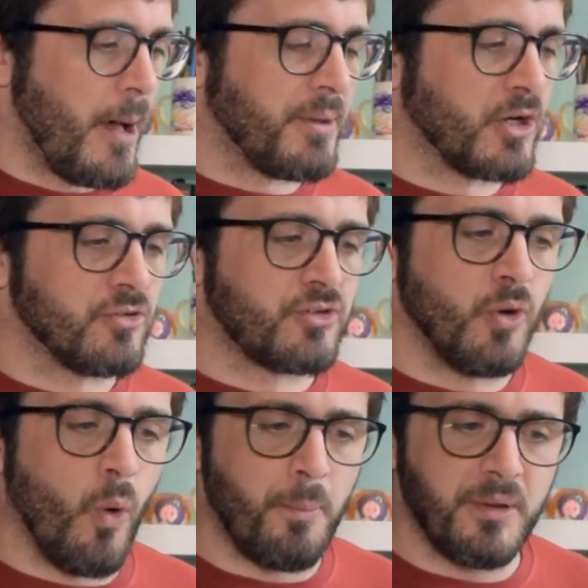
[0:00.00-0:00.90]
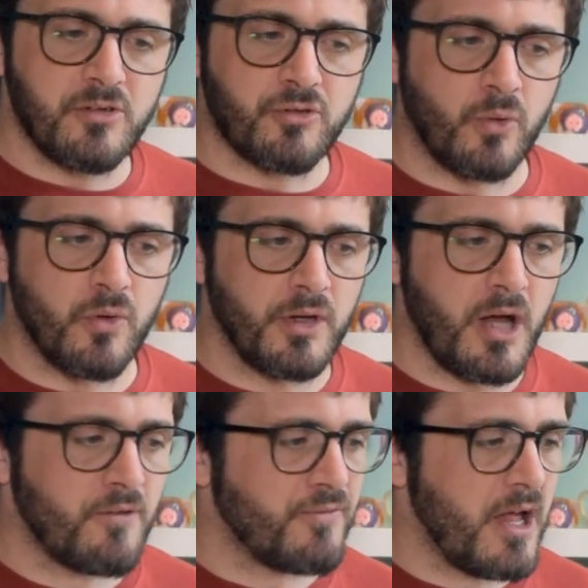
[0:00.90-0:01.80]
because the opening story
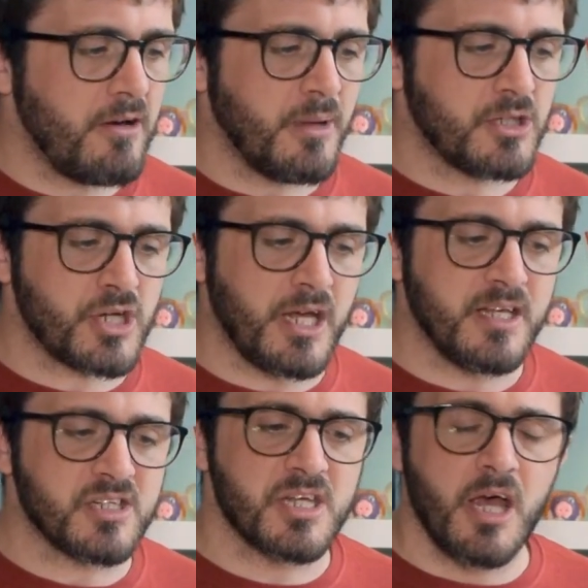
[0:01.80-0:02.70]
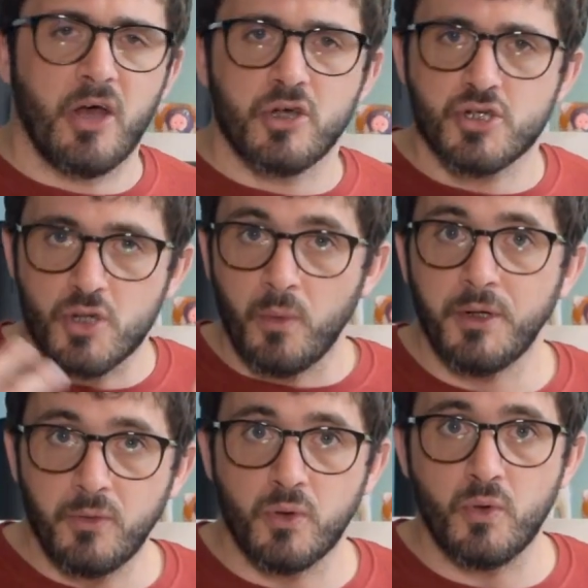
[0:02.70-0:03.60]
arc very much is
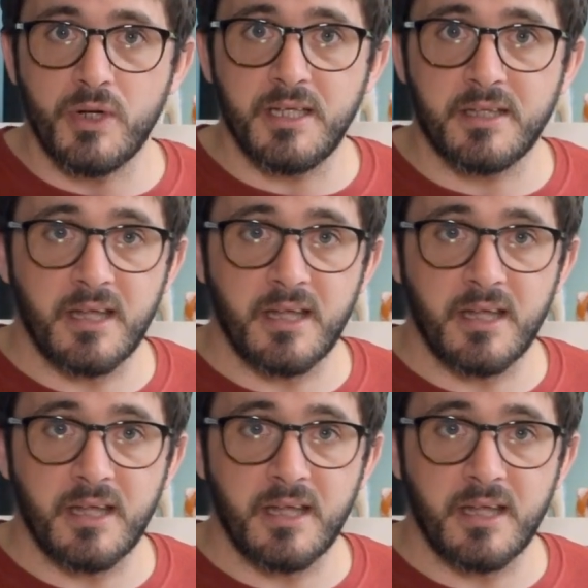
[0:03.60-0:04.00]
showing you who Heath